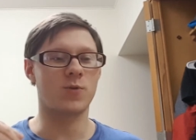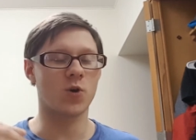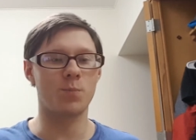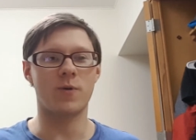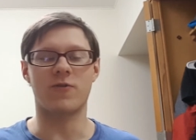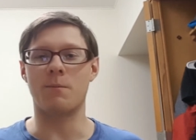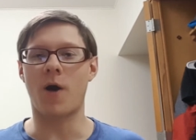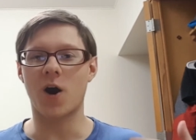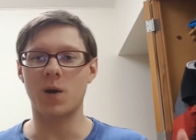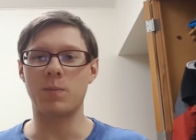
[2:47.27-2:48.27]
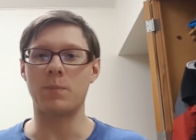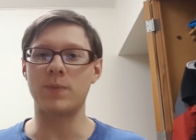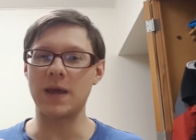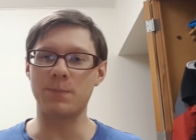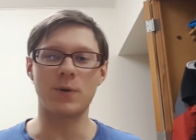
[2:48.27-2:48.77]
group of remarkable
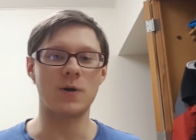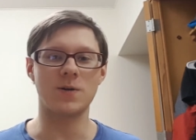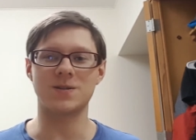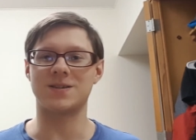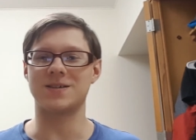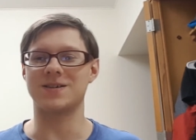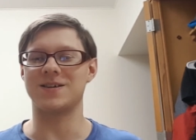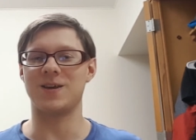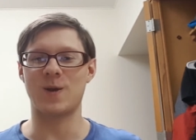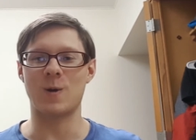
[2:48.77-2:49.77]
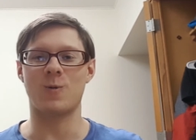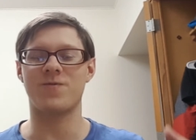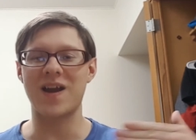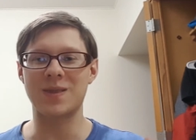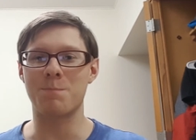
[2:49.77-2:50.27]
people to you know
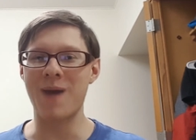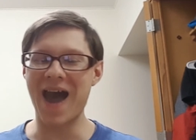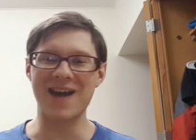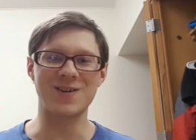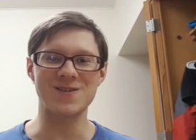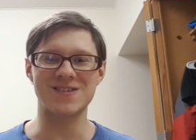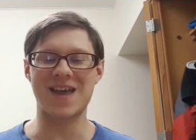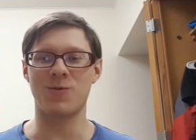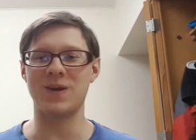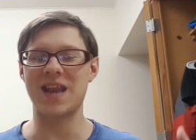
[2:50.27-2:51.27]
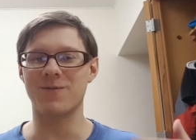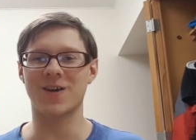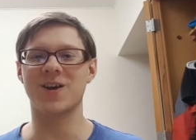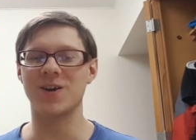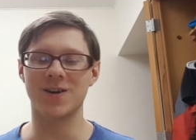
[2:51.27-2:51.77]
fight the battles that we
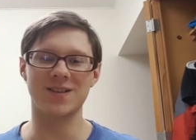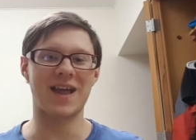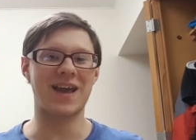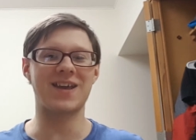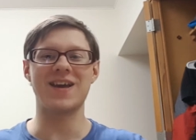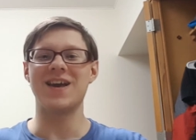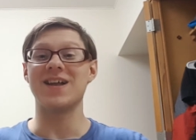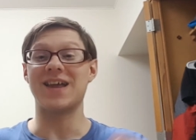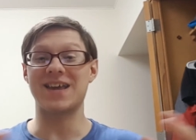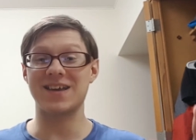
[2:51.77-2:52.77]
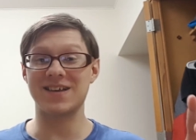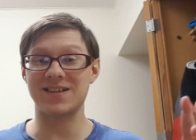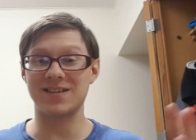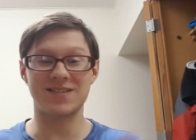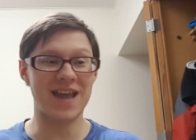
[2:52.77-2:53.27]
never could like like
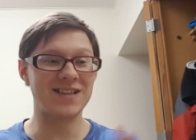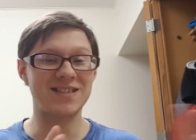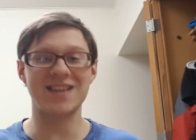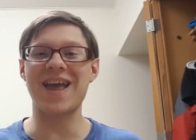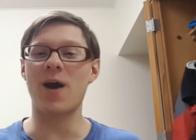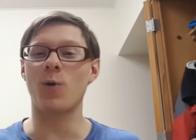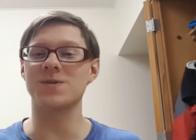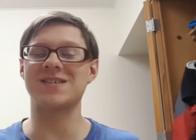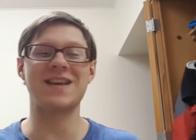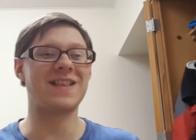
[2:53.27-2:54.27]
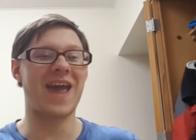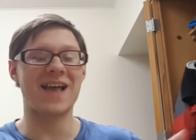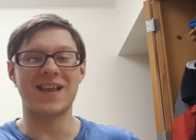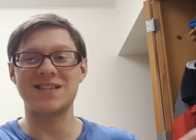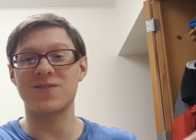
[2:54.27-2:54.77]
they did that whole scene they
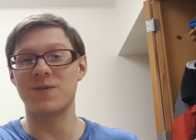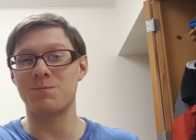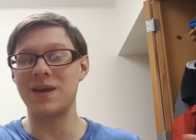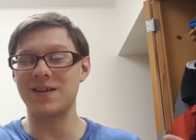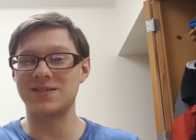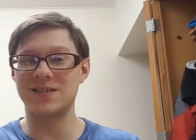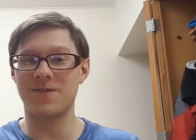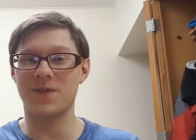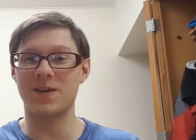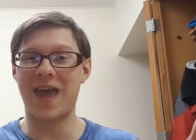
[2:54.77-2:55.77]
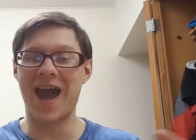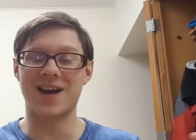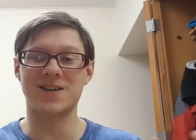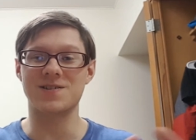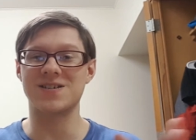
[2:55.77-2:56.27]
had like different pe- different
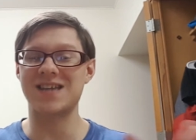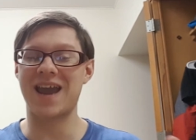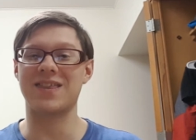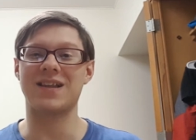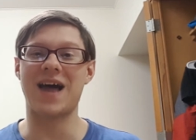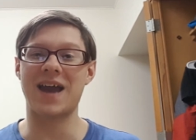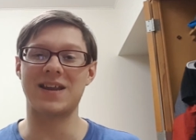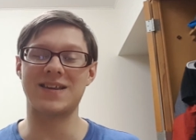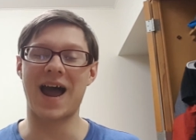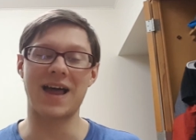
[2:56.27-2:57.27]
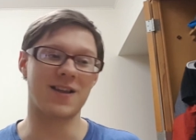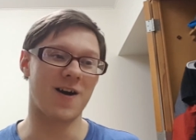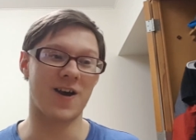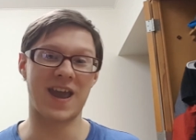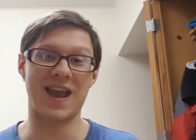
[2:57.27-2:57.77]
actors saying the line of
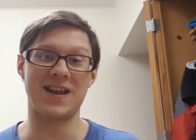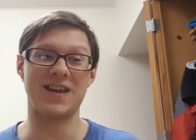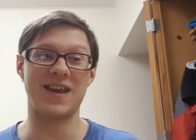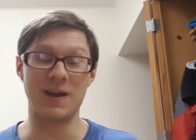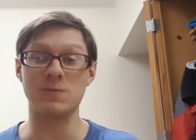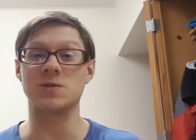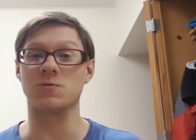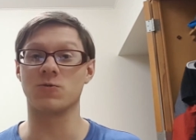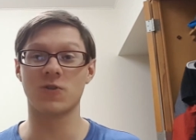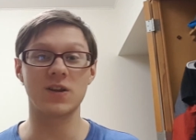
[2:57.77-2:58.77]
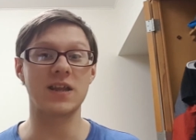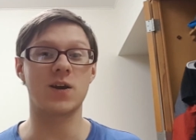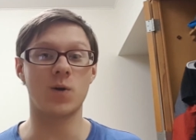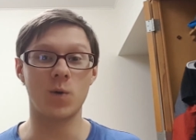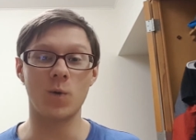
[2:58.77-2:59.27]
dialogue and it was
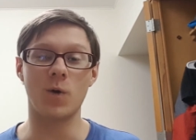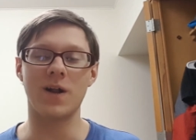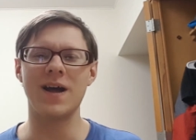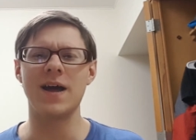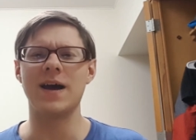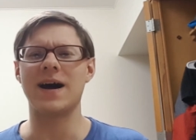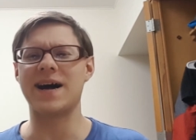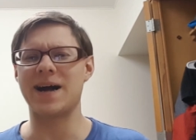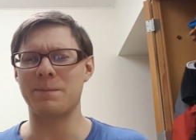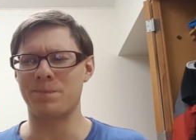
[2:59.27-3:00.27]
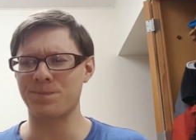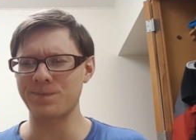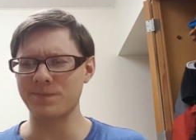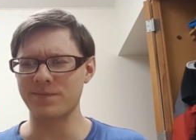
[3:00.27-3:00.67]
really cool um,